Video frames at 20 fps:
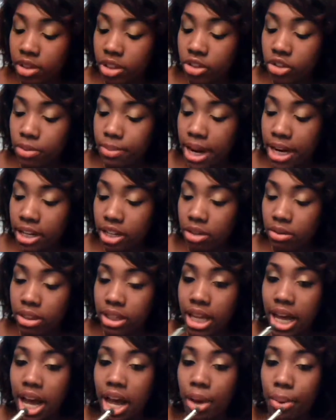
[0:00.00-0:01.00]
dramatic you want
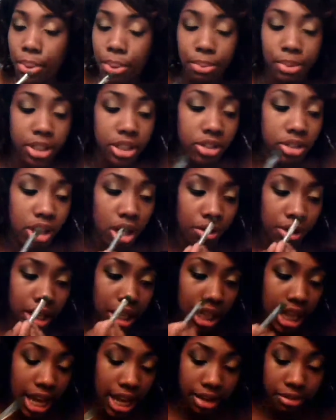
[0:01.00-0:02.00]
the eye. But you don't want a
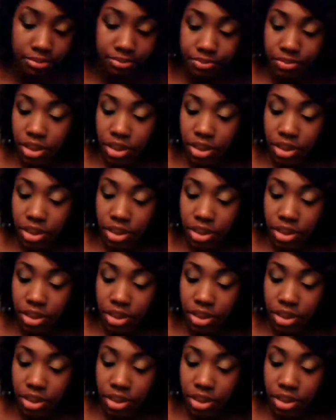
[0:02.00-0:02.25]
lot.